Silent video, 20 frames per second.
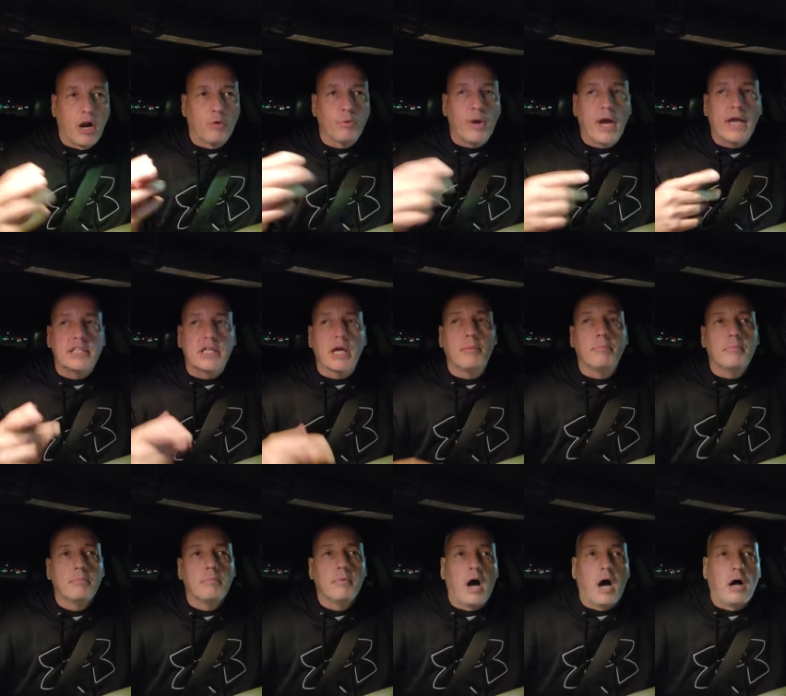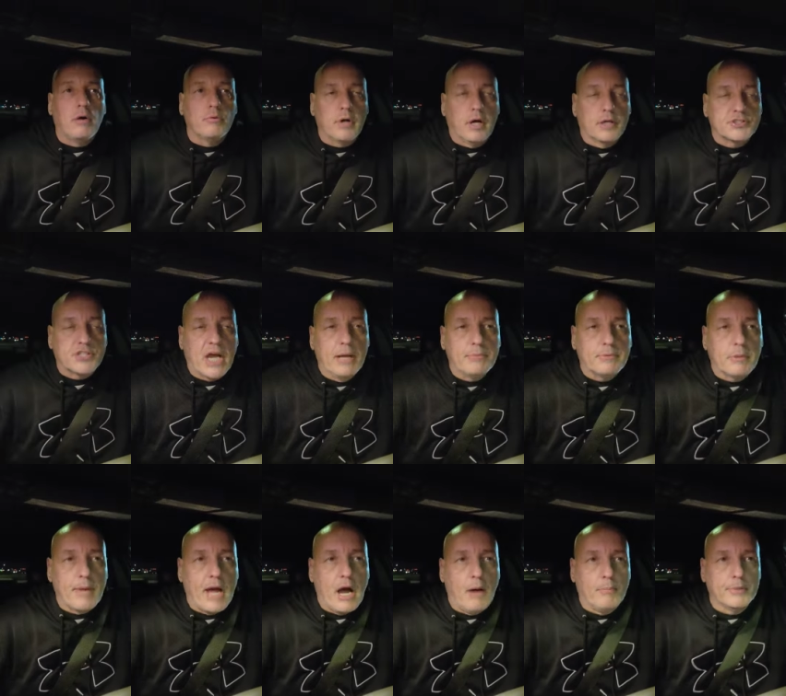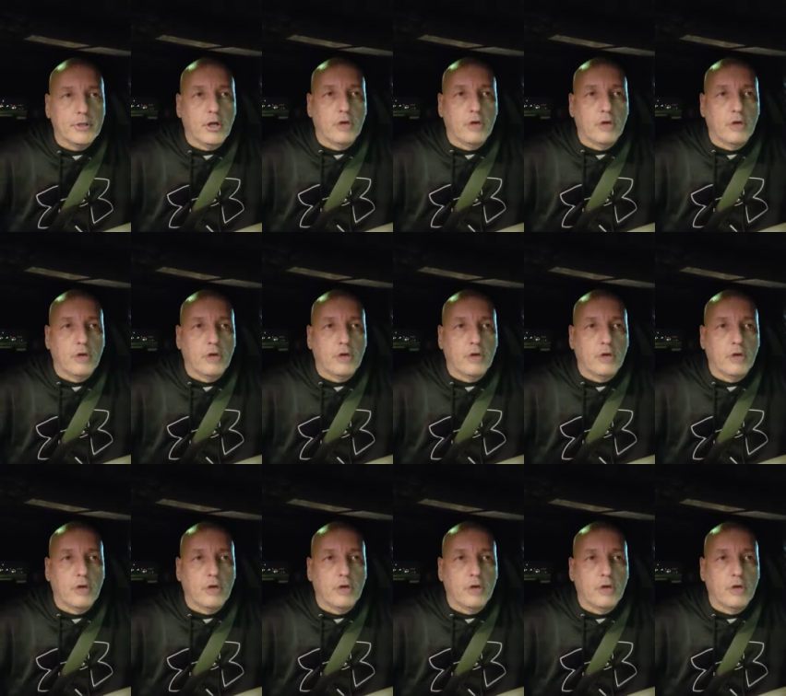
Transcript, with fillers: I'll write them, I'll, I'll type them out